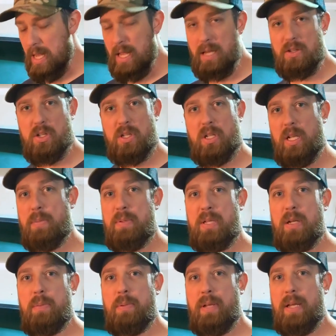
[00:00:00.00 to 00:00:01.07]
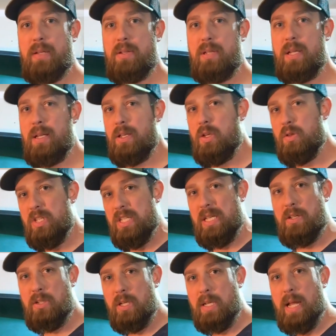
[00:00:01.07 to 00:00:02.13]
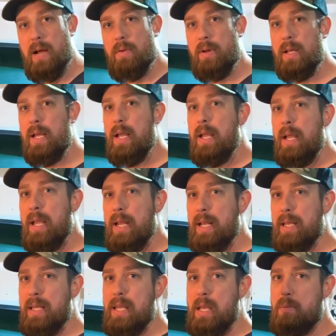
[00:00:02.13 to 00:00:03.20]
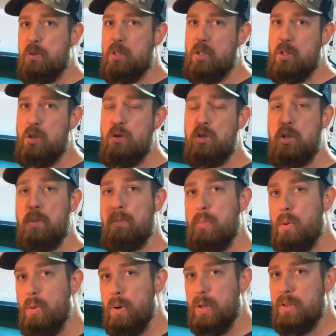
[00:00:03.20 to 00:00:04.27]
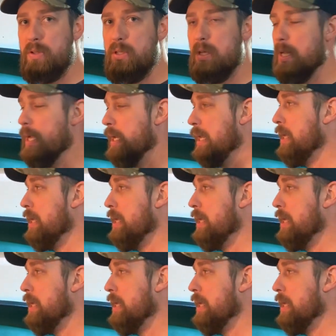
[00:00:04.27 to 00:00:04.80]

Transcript: It just clips into place, you cinch it down, and it keeps the two supports in a